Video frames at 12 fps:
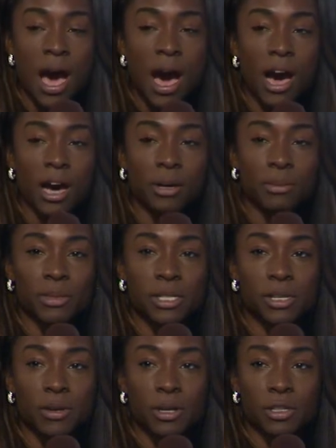
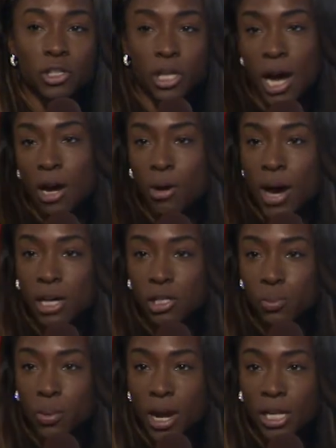It's a Chicago
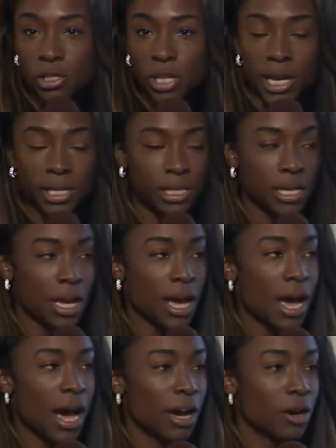House project.
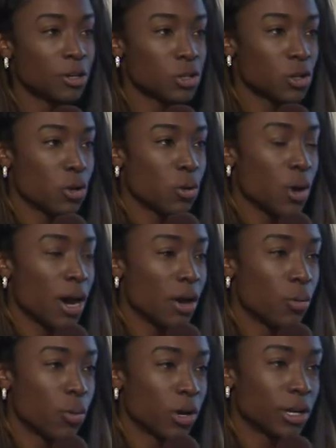I
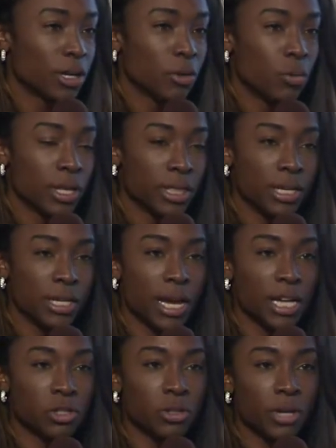also work with the
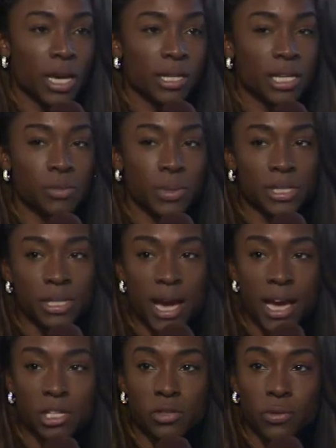National Gay and Lesbian
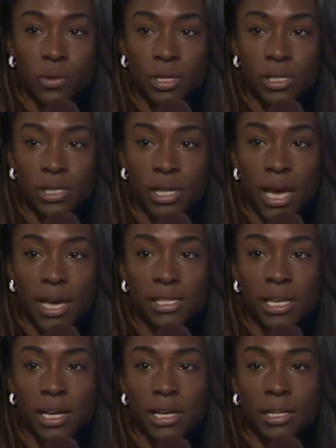Task Force
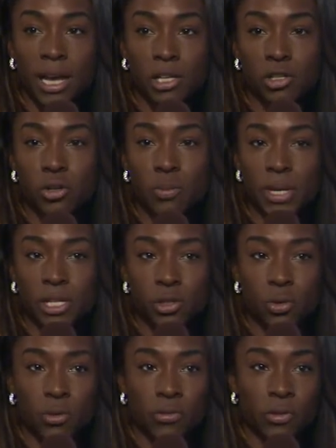as a national
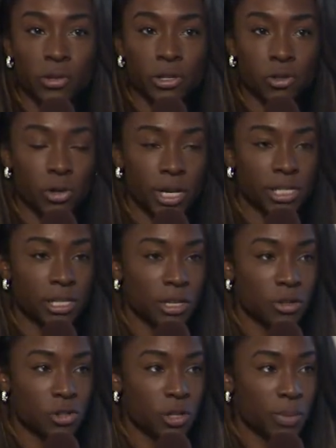mentor for their Trans
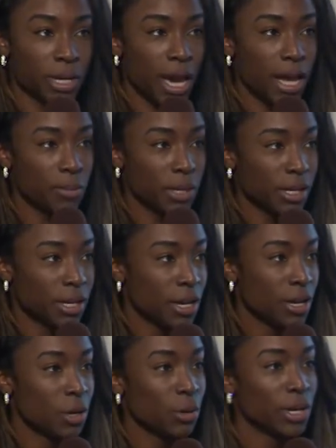Leadership Academy.
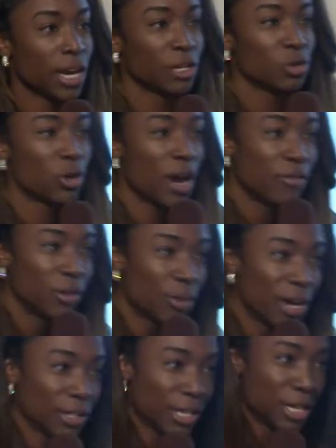I kind of travel
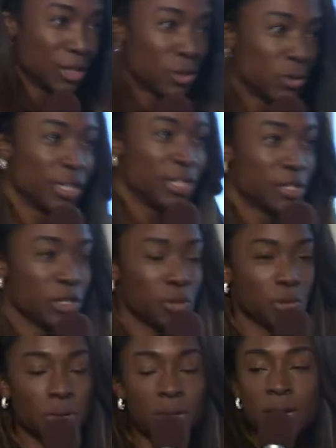around the country and
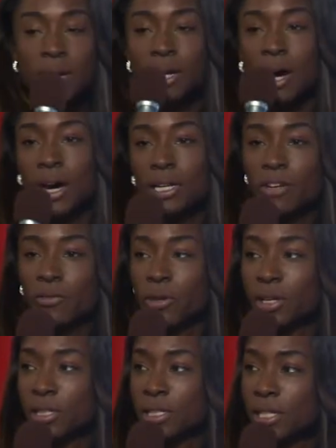do
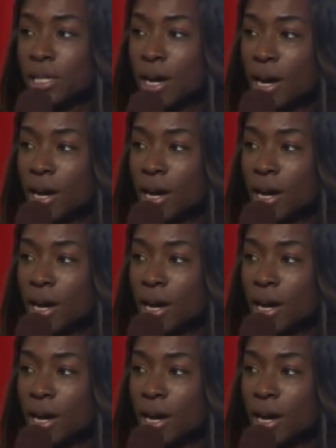different